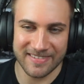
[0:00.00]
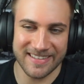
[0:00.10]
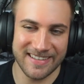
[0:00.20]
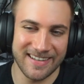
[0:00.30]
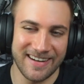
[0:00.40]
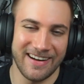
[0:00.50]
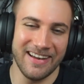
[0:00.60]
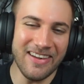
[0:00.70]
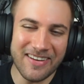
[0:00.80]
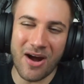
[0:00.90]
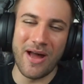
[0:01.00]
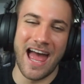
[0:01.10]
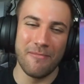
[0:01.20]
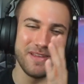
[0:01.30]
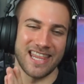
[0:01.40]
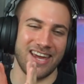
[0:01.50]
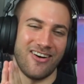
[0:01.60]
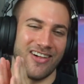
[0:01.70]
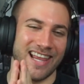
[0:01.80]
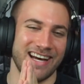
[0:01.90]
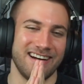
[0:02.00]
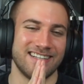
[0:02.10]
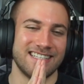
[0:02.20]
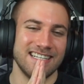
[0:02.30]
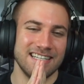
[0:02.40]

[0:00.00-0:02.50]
Ah, look how happy they all are.